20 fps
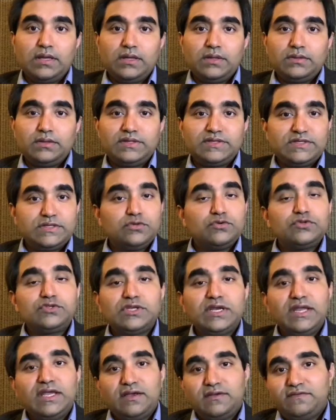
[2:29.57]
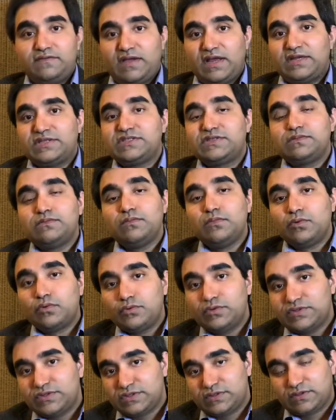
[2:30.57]
This usually affects
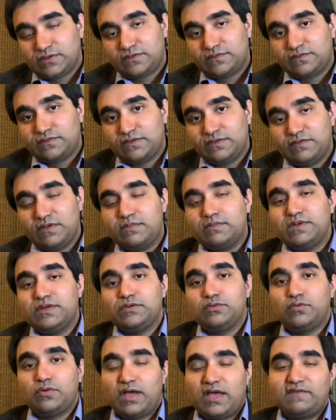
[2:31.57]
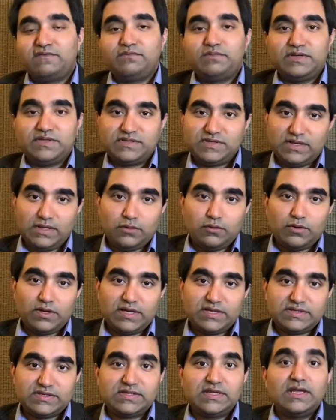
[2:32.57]
most of the women who have
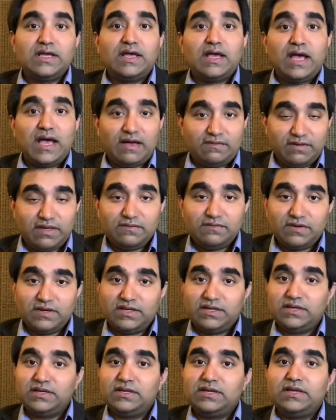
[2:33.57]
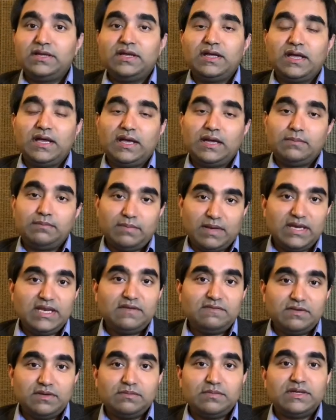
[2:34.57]
PCOS. However, many
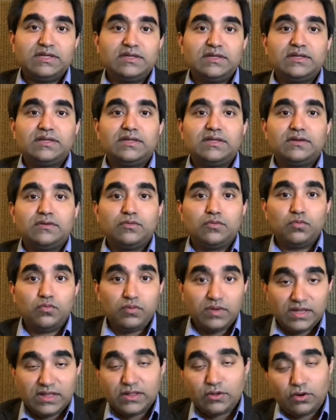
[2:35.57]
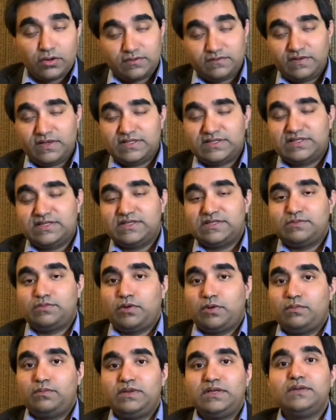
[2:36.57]
women will not face this
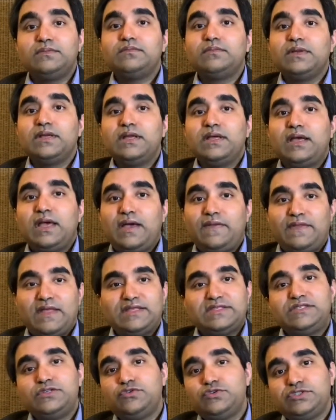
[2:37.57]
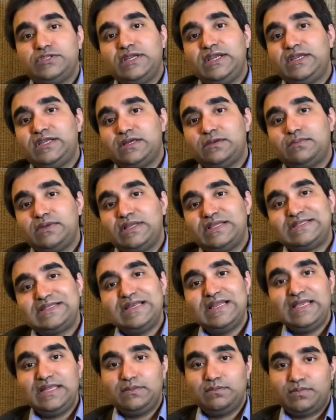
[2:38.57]
problem, and that's usually termed as
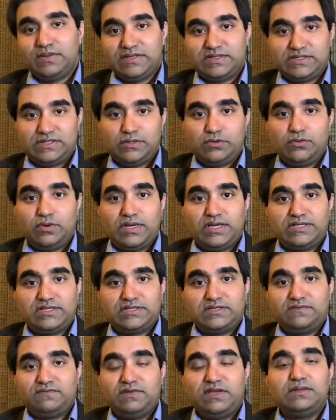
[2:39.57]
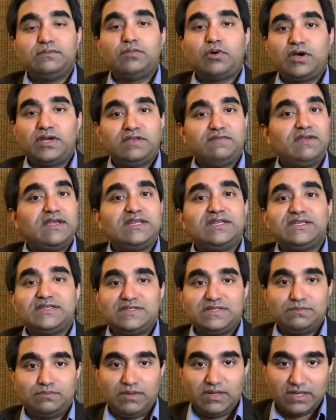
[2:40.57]
lean PCOS when body weight
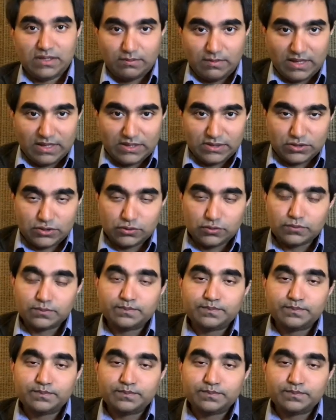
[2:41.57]
doesn't become an issue.